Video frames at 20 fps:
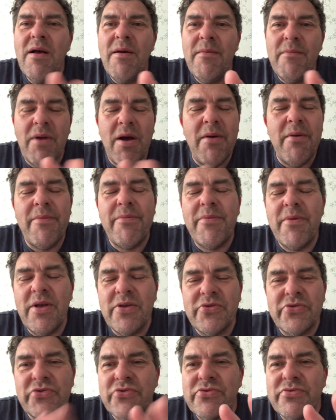but
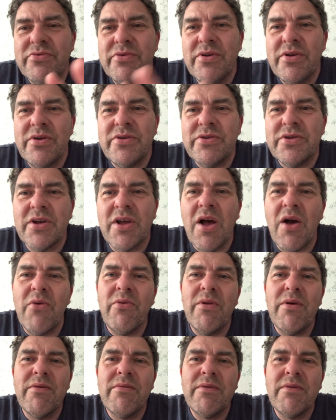it's a goal,
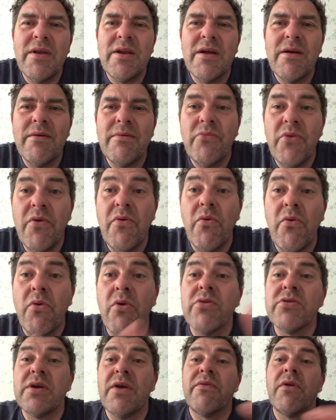you know, and we've all
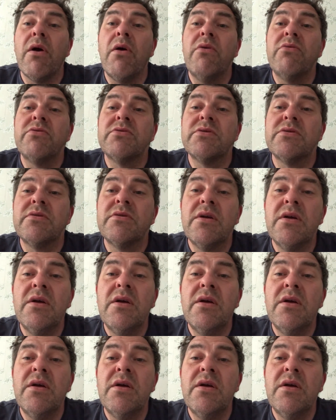got to have goals, and